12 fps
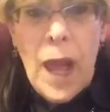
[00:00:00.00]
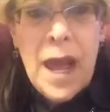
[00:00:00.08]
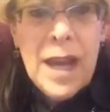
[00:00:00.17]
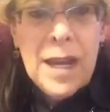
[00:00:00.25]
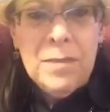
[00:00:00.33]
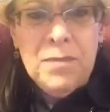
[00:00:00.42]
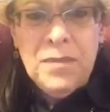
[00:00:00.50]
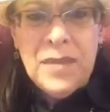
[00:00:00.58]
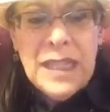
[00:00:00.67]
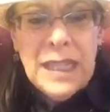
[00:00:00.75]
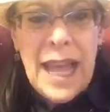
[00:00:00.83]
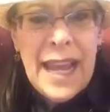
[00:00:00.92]

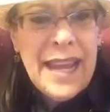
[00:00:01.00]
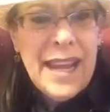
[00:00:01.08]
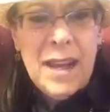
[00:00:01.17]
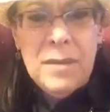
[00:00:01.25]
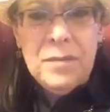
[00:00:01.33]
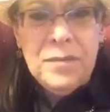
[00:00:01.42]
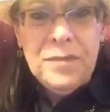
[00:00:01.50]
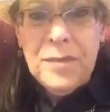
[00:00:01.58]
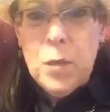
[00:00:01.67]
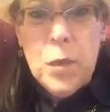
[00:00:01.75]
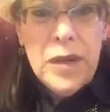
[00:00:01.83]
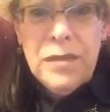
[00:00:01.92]
Like
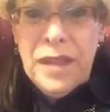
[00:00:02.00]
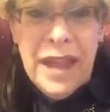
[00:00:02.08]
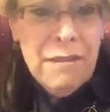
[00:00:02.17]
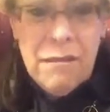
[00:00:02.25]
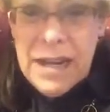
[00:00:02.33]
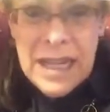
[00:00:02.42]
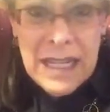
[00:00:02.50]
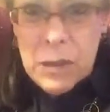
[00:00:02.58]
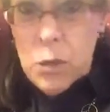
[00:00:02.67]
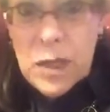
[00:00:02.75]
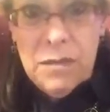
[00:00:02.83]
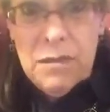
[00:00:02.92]
weird
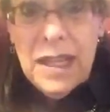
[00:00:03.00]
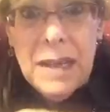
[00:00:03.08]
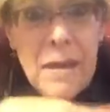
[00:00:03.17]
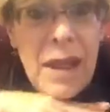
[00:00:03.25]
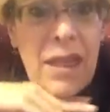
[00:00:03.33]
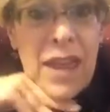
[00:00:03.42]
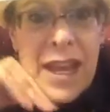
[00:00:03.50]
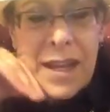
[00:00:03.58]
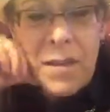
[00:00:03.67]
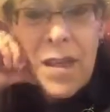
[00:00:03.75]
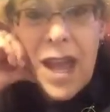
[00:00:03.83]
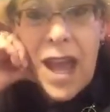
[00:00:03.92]
flavorings wasn't really my
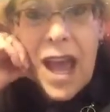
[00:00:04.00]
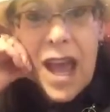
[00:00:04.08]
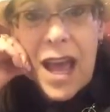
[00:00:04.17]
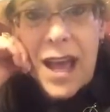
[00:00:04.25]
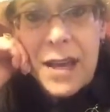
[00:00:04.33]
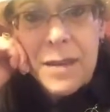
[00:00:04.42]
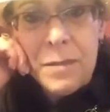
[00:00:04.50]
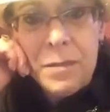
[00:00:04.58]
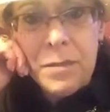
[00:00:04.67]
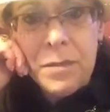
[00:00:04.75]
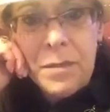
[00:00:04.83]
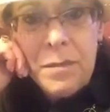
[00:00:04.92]
thing.
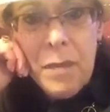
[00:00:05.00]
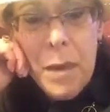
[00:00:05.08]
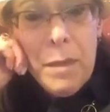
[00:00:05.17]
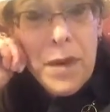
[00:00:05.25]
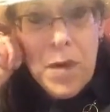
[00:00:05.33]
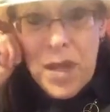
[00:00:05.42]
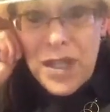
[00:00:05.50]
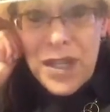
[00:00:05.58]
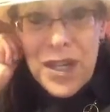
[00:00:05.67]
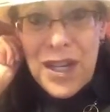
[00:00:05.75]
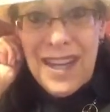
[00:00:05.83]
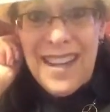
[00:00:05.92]
But all is
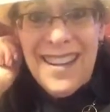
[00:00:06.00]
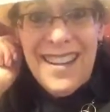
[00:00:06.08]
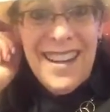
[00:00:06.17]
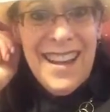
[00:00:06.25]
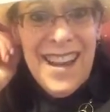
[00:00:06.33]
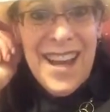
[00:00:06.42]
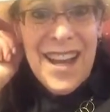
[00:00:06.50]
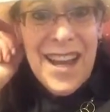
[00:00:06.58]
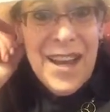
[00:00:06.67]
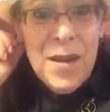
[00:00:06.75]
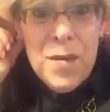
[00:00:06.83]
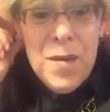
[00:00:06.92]
good.
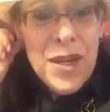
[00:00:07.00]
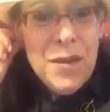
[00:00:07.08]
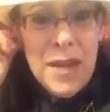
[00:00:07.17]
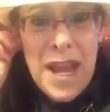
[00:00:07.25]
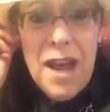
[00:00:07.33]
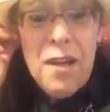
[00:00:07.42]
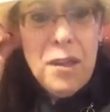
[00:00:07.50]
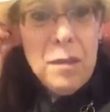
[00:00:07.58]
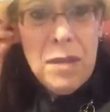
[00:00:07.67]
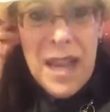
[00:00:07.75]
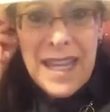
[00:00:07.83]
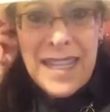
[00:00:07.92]
When you're in a healthy
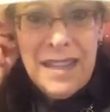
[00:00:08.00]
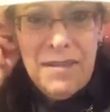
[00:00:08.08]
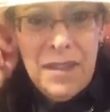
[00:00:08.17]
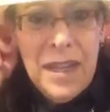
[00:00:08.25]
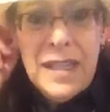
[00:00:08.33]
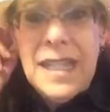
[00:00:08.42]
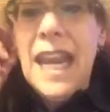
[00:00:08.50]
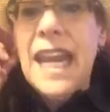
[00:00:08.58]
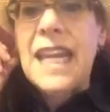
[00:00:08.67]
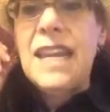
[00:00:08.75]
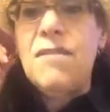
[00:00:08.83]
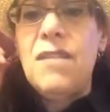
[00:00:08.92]
place, if you
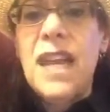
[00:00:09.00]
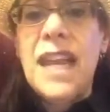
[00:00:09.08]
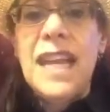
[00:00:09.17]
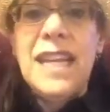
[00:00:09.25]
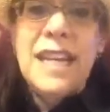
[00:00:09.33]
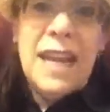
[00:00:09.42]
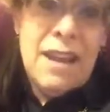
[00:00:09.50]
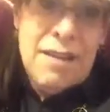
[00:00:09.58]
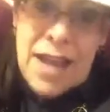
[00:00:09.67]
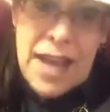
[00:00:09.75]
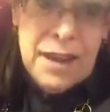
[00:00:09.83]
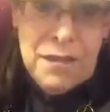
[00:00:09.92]
take an evening and you
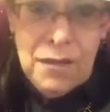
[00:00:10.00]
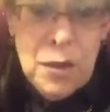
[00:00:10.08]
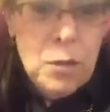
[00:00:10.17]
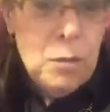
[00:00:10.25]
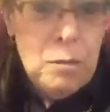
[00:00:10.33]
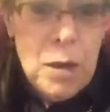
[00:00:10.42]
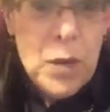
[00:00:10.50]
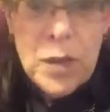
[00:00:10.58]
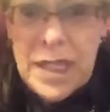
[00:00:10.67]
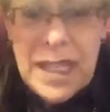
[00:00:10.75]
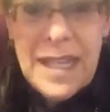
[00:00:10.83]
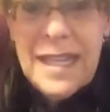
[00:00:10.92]
add a few
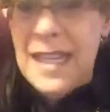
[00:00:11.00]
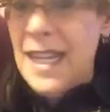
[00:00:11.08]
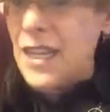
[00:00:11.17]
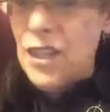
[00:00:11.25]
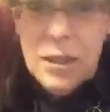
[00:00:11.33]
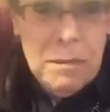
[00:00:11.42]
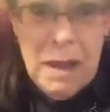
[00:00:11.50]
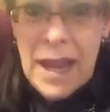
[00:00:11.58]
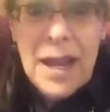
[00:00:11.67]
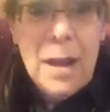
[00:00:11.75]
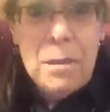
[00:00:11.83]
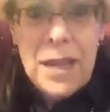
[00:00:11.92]
bonuses, then you just
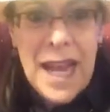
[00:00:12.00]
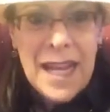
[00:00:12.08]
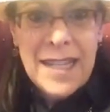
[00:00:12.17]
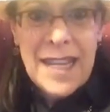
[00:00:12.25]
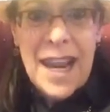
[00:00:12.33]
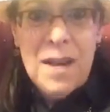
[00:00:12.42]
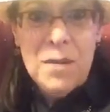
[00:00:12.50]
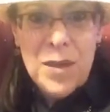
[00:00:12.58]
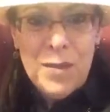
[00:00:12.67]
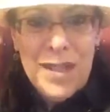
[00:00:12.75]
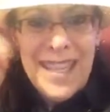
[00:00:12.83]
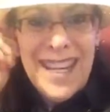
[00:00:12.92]
make it up the next day,
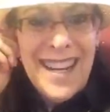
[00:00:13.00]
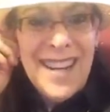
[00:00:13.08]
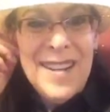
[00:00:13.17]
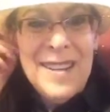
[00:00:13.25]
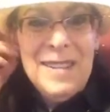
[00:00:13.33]
which we did.